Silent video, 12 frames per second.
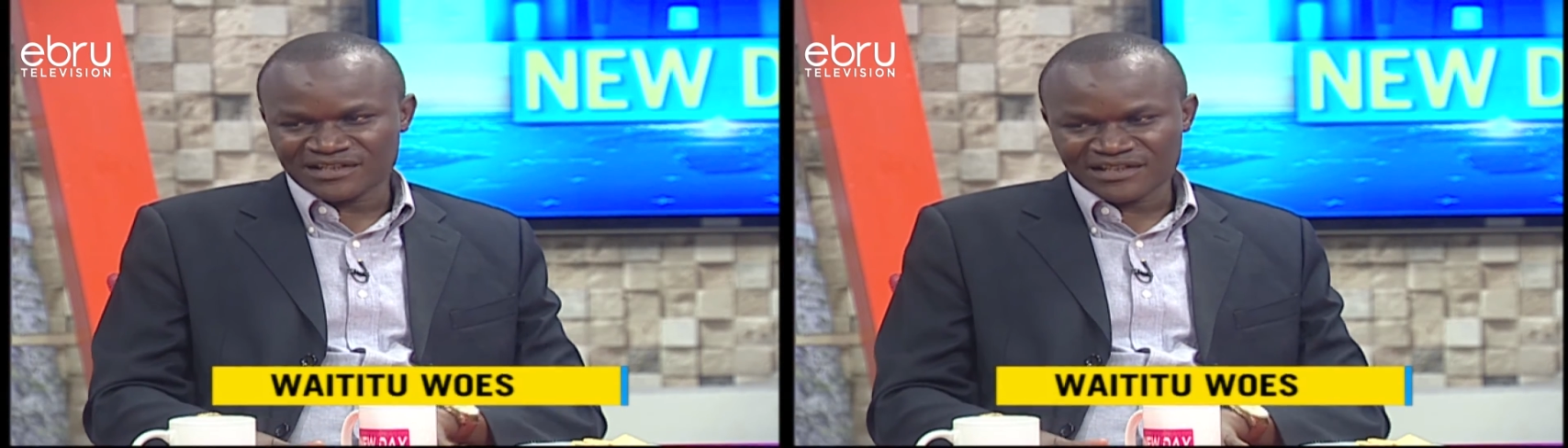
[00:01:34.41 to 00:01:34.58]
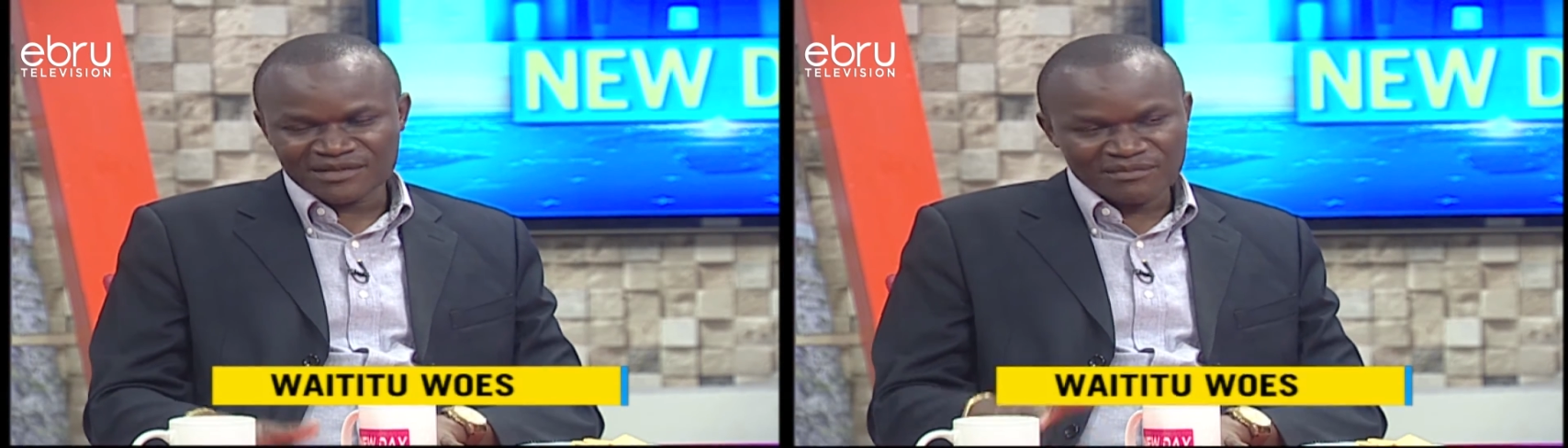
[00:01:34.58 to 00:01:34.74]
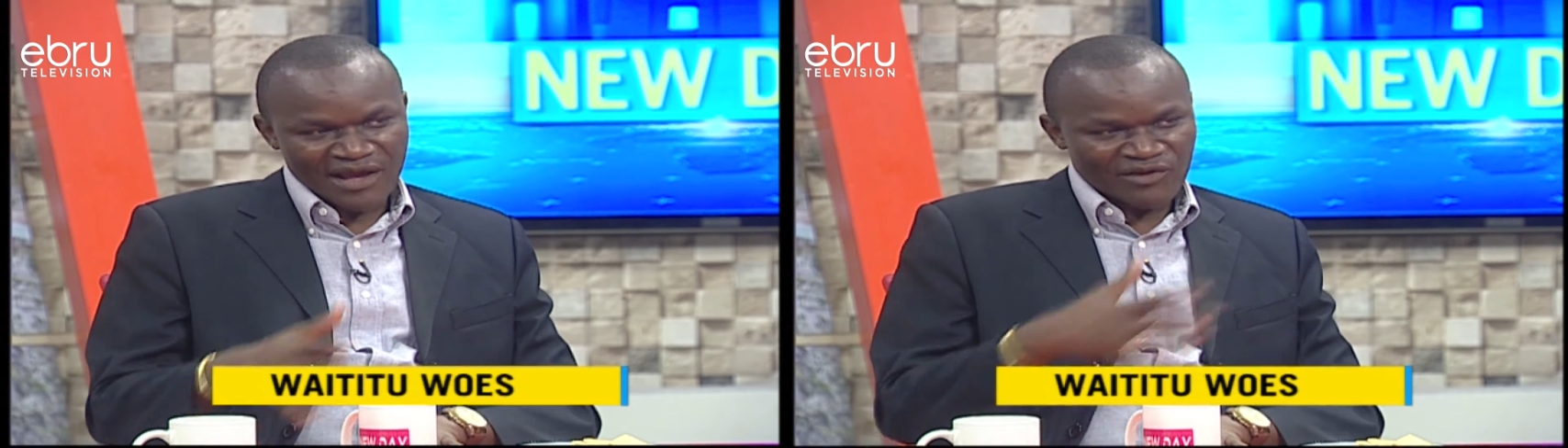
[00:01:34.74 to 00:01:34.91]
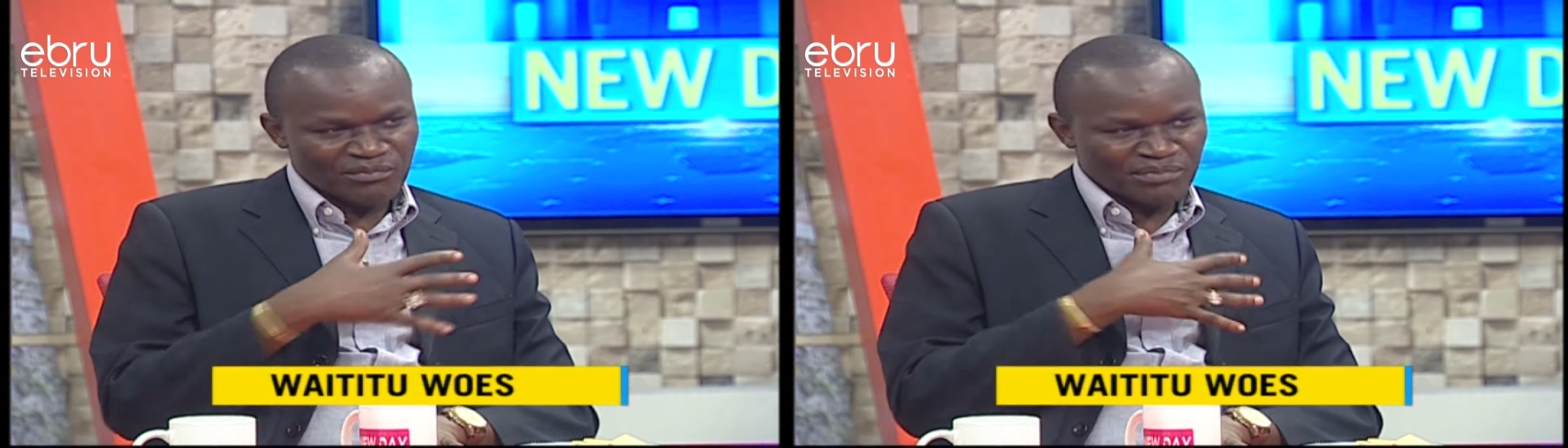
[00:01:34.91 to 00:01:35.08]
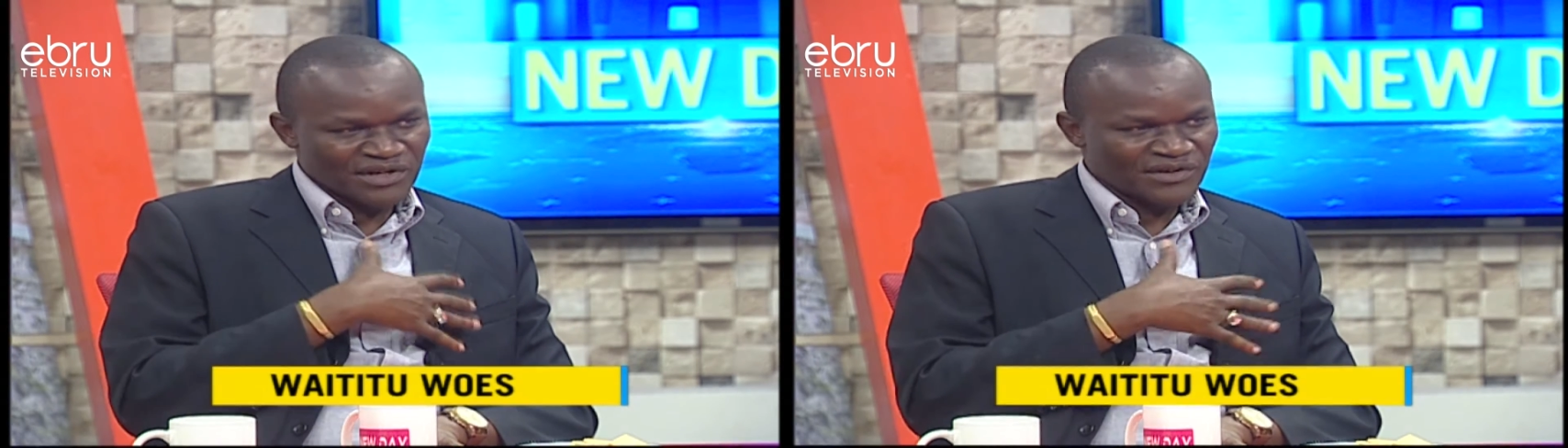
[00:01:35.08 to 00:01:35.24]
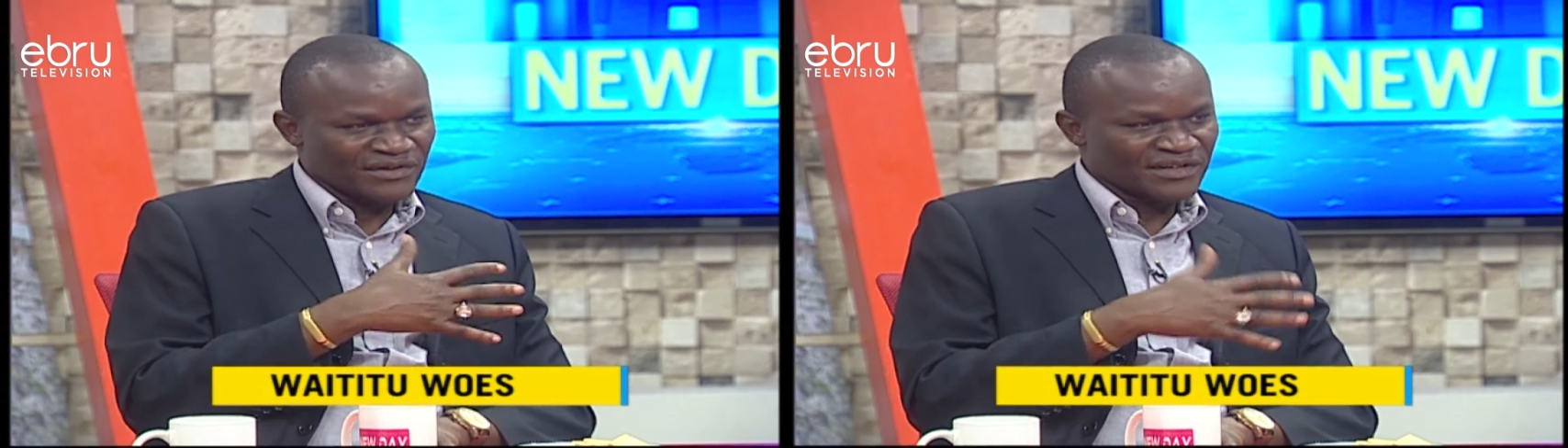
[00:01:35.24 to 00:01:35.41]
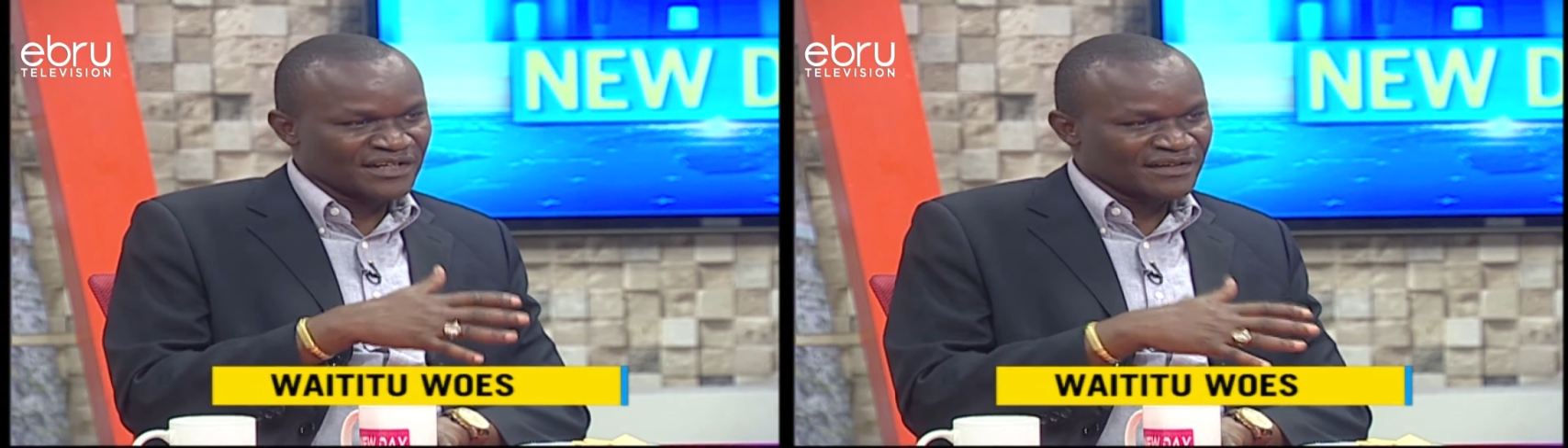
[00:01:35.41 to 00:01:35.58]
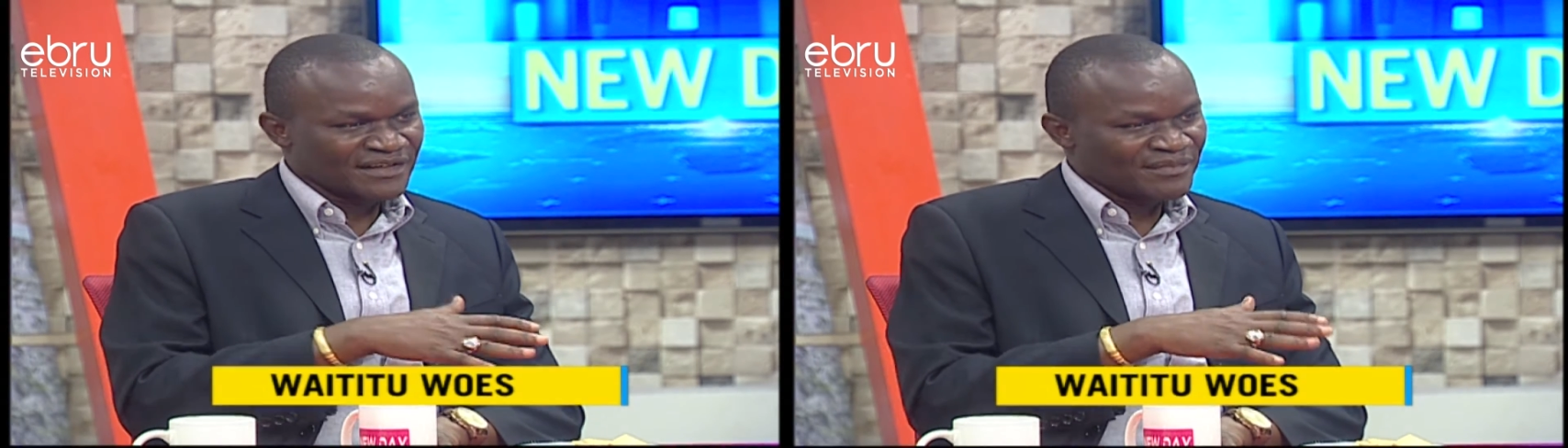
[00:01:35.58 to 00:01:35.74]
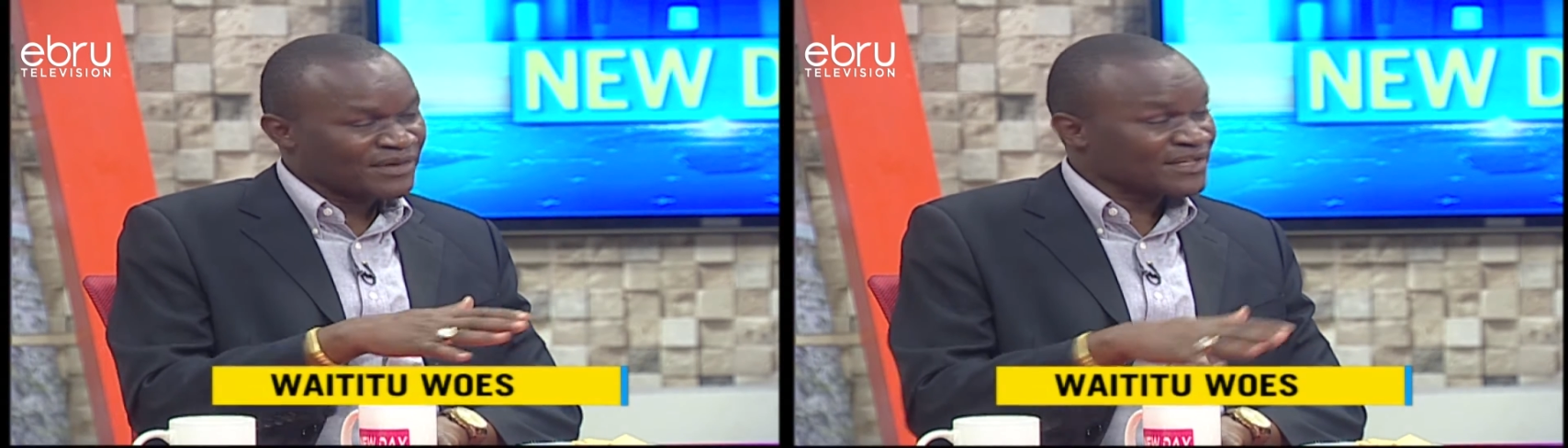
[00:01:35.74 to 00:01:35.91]
in my opinion,
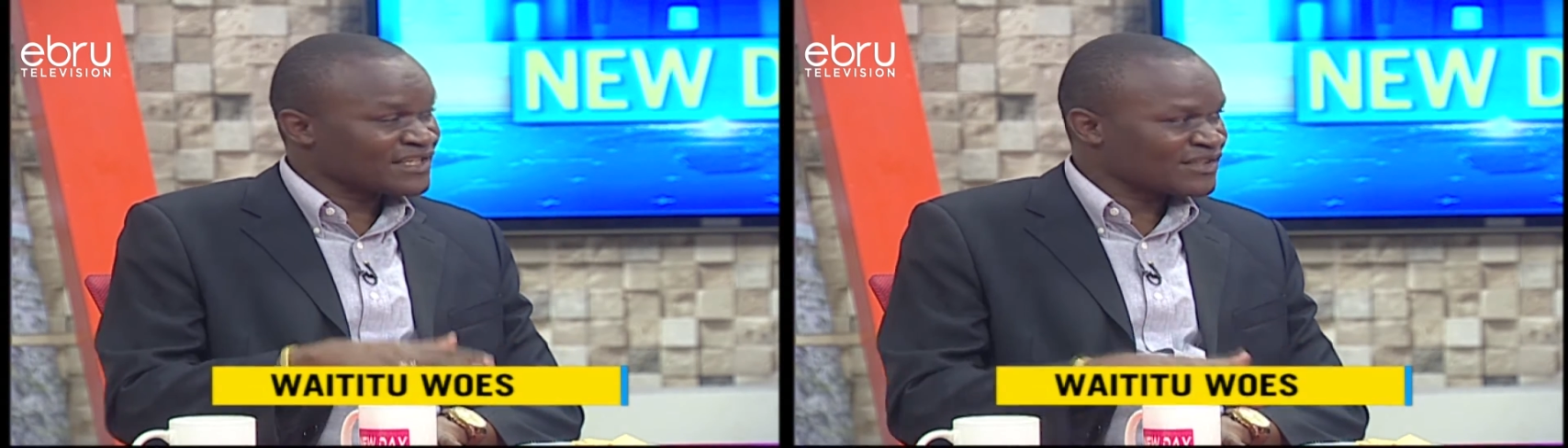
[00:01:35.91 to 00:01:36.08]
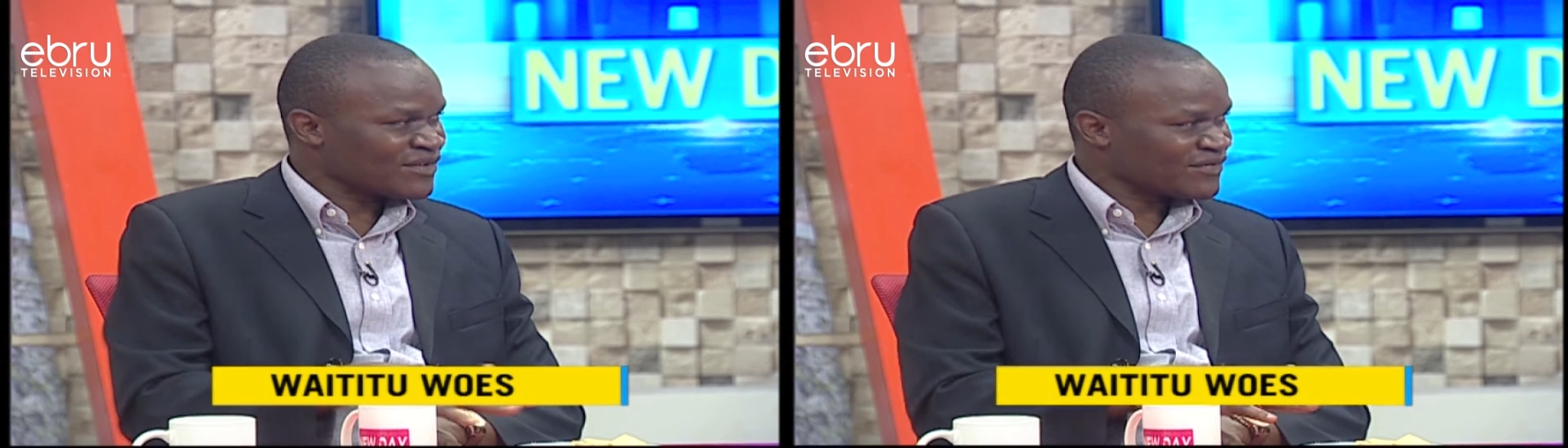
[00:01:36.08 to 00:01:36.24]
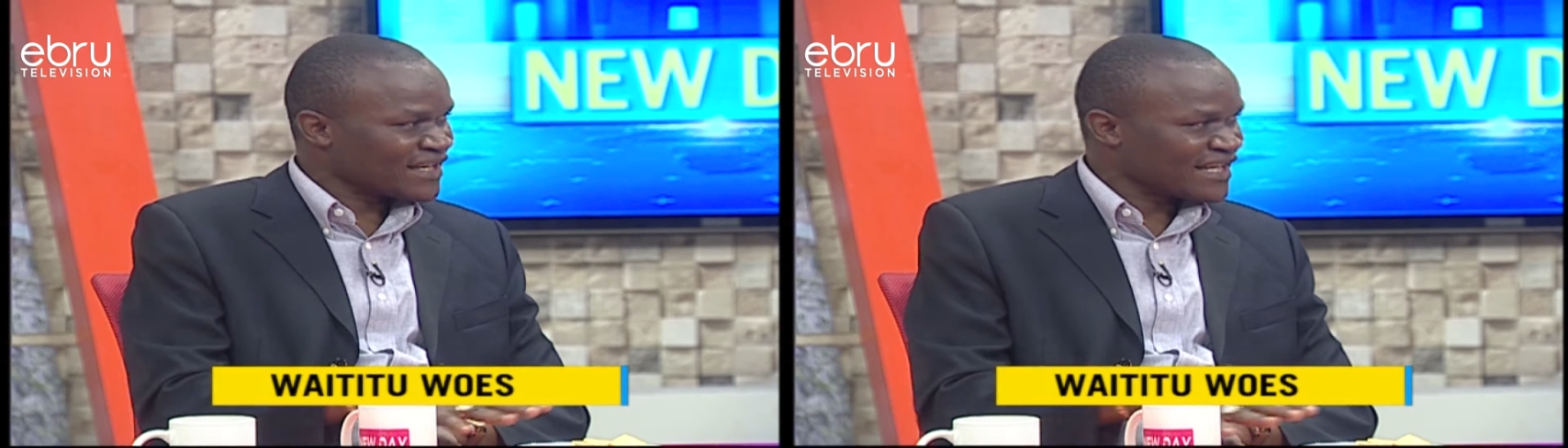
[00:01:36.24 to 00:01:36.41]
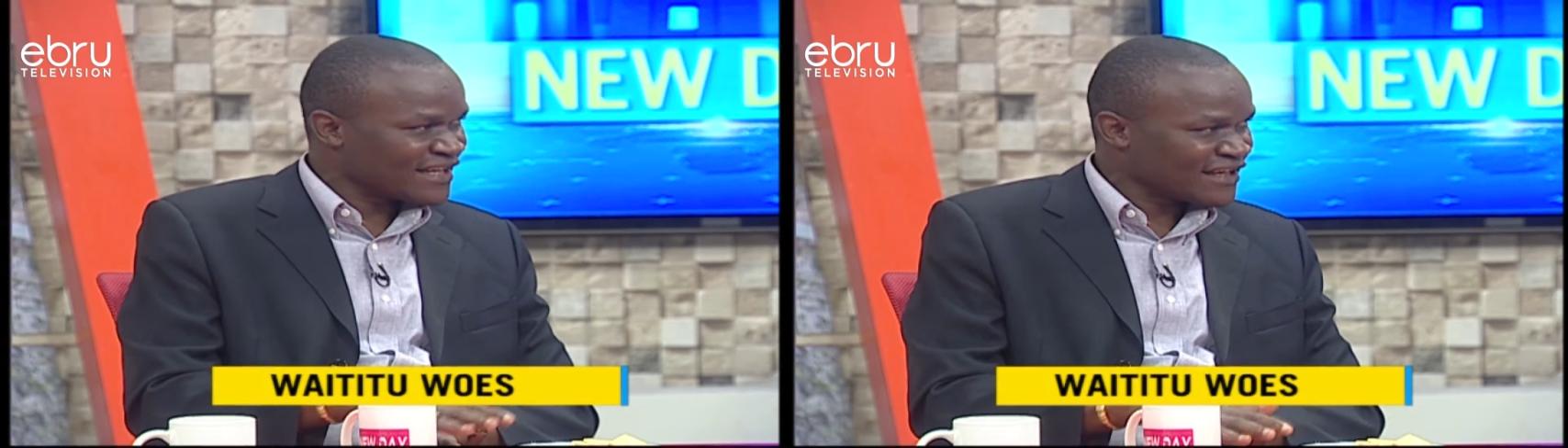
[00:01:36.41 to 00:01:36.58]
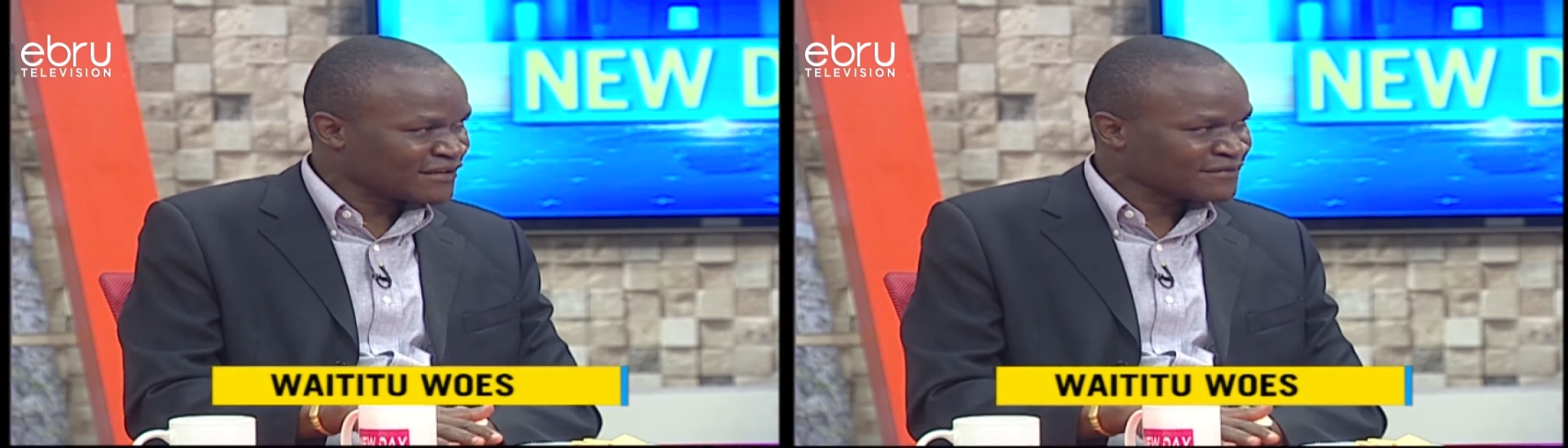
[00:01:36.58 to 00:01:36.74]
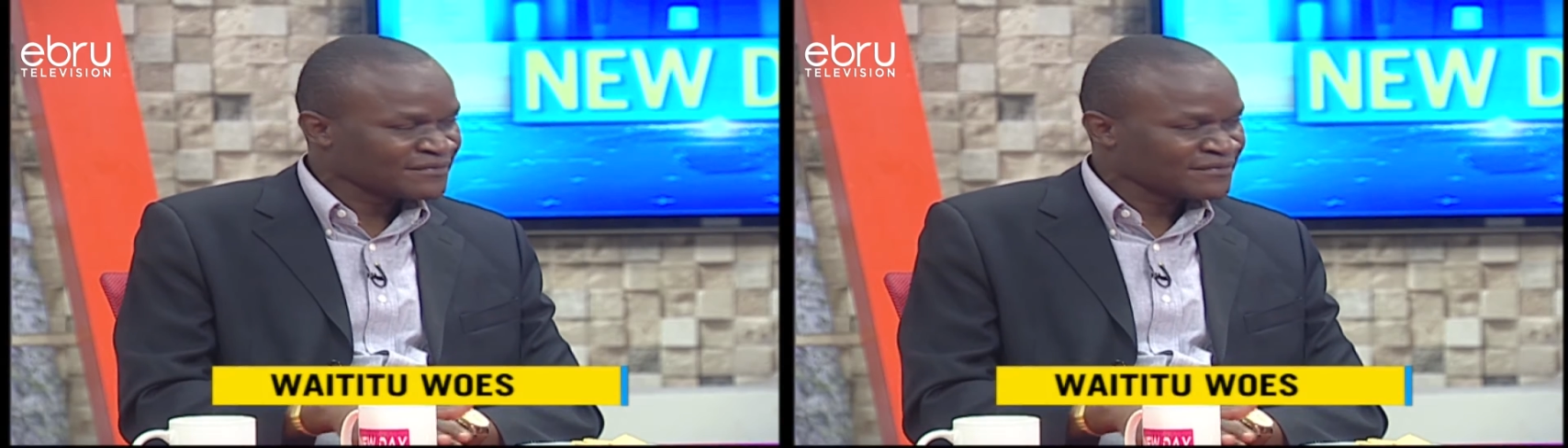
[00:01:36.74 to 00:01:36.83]
in the politics of Kenya.